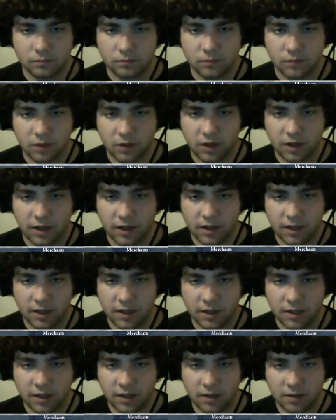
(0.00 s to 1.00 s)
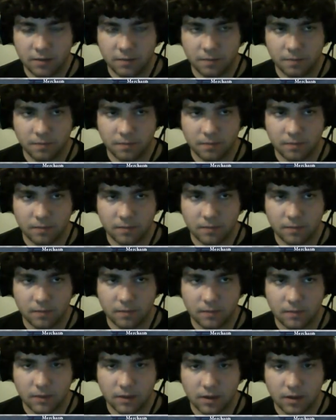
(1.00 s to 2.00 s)
All right, and then uh,
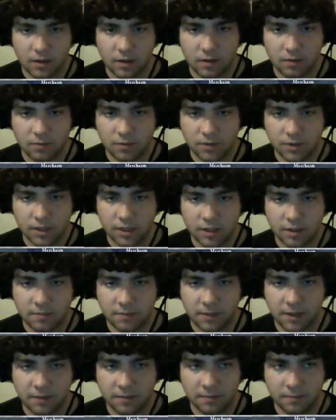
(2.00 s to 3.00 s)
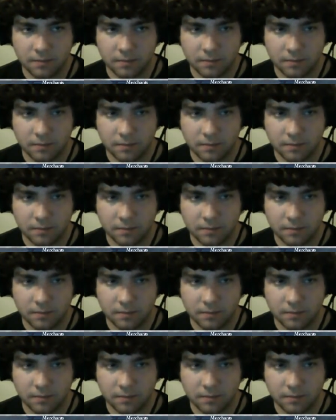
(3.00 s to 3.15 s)
we'll send them in